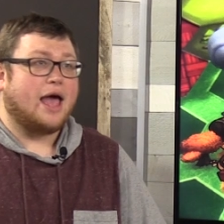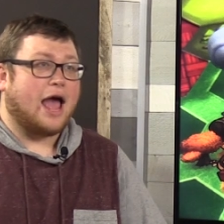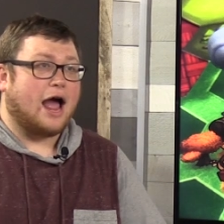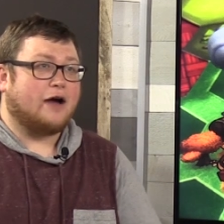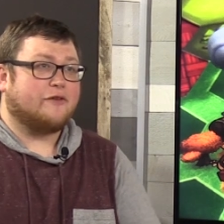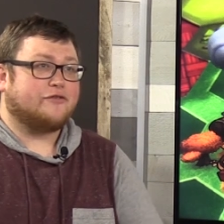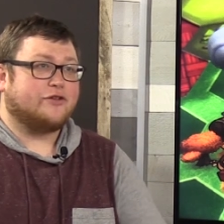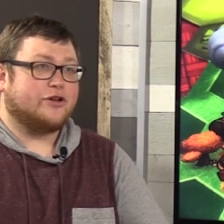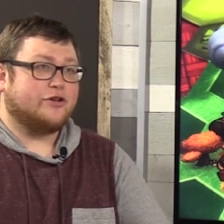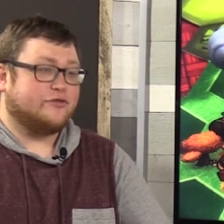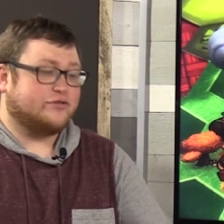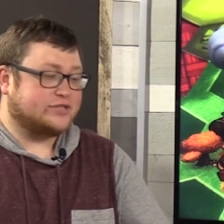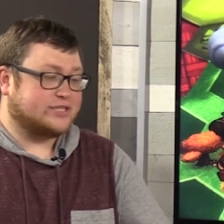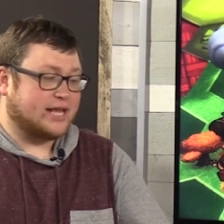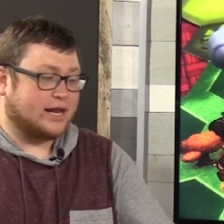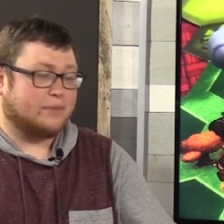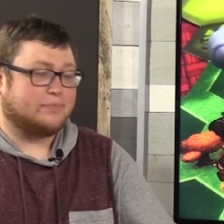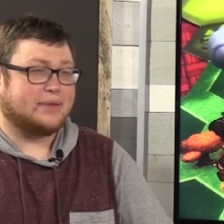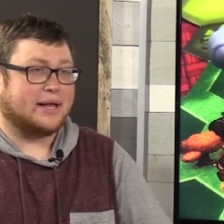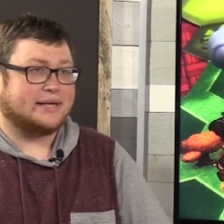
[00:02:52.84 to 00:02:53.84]
After you've
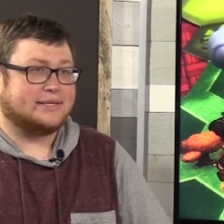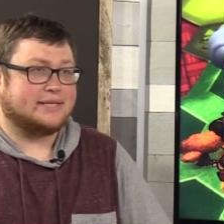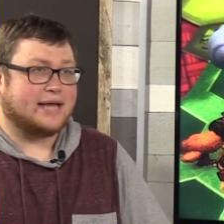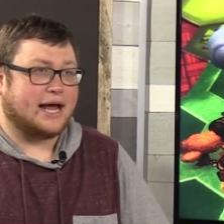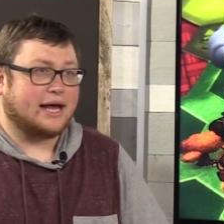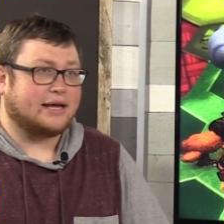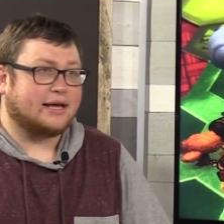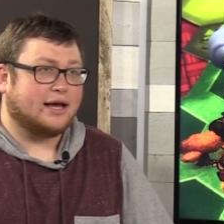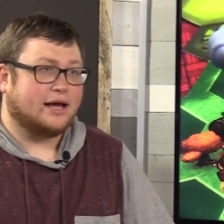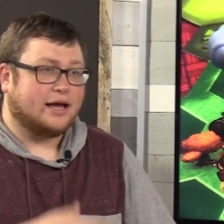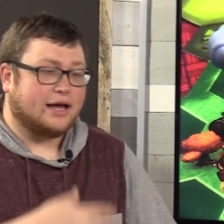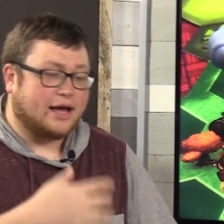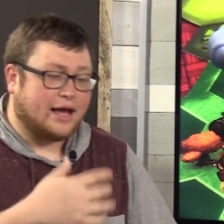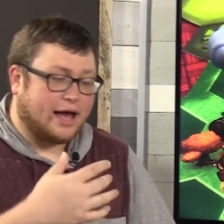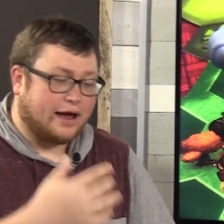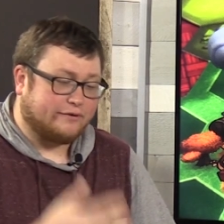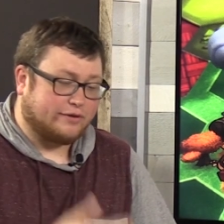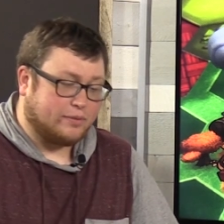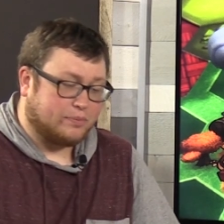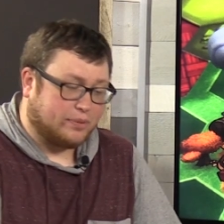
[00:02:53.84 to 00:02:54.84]
set up that deck,
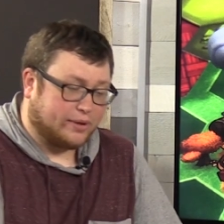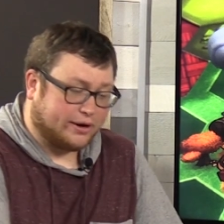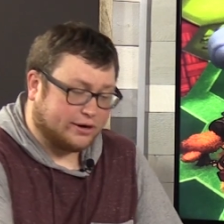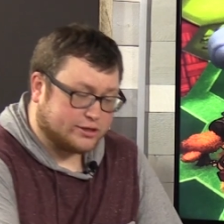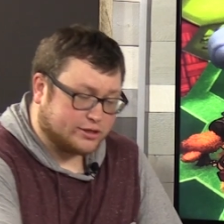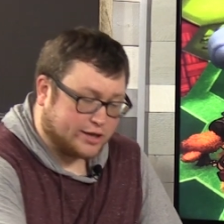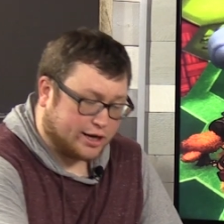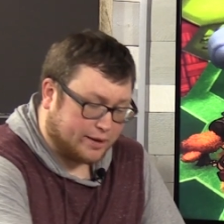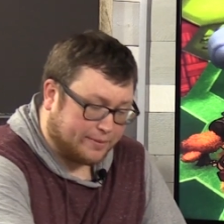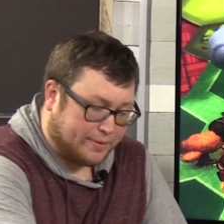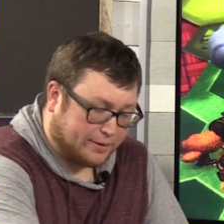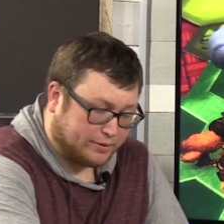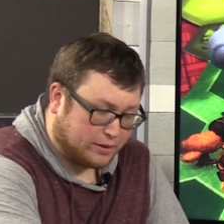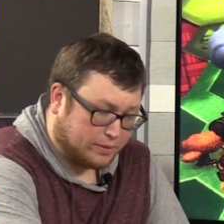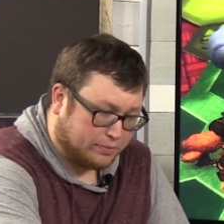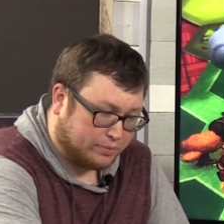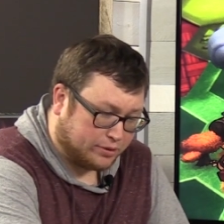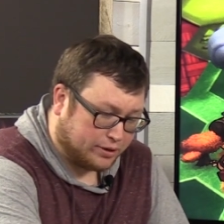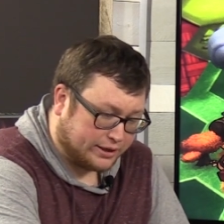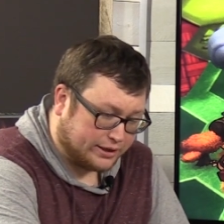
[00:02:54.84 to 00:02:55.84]
every player is going to be able
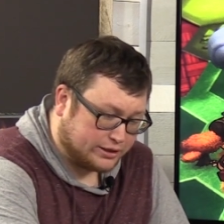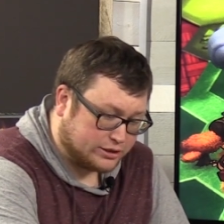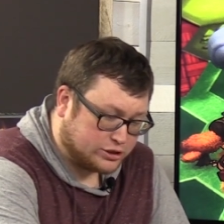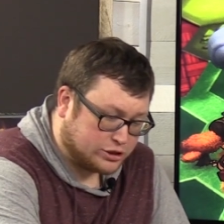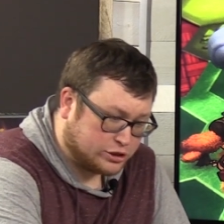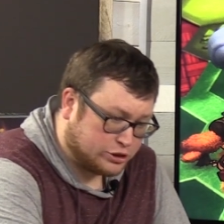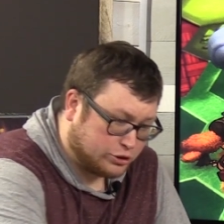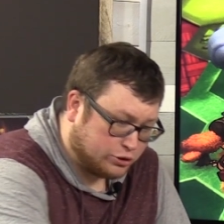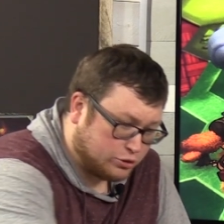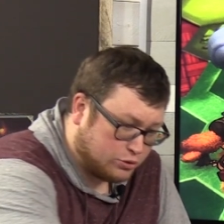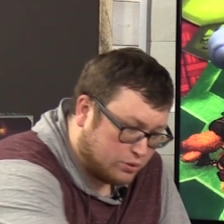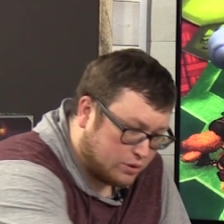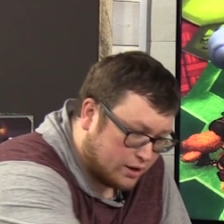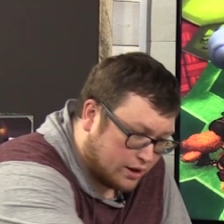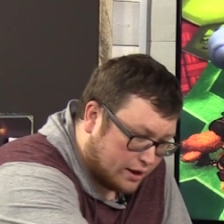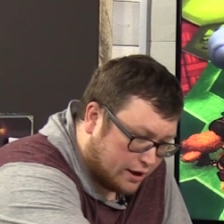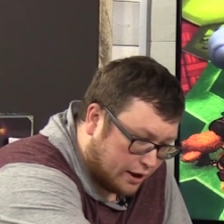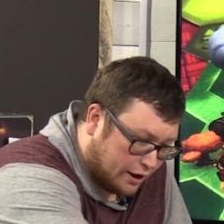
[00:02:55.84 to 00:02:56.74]
to put 2